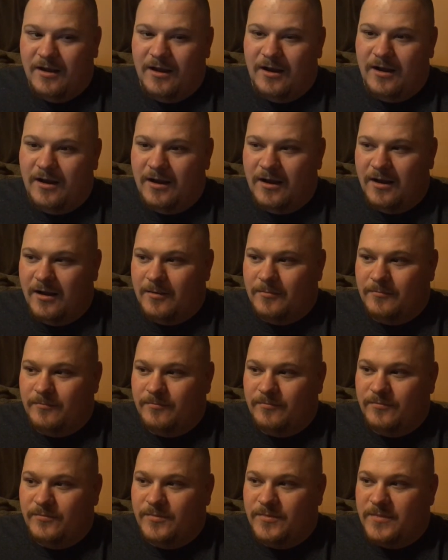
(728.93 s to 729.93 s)
I'm
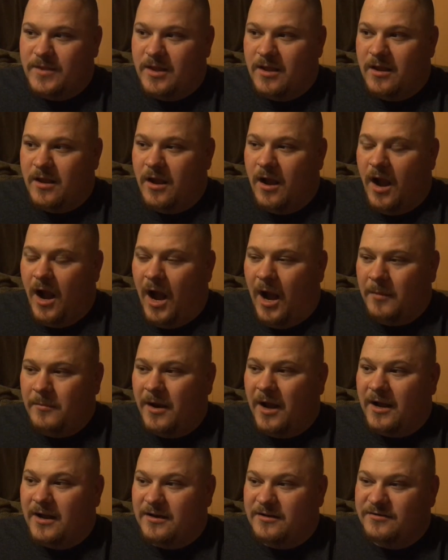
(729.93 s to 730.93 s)

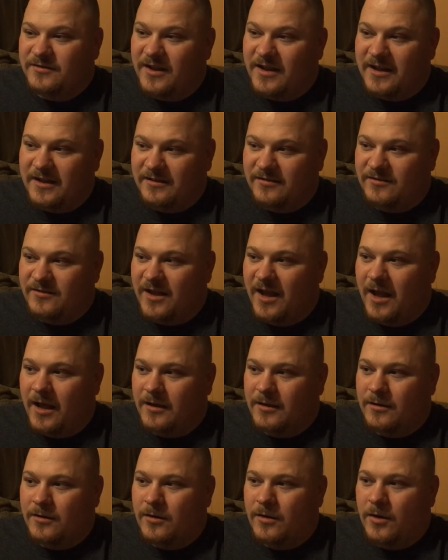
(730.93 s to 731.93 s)
not going to say it's not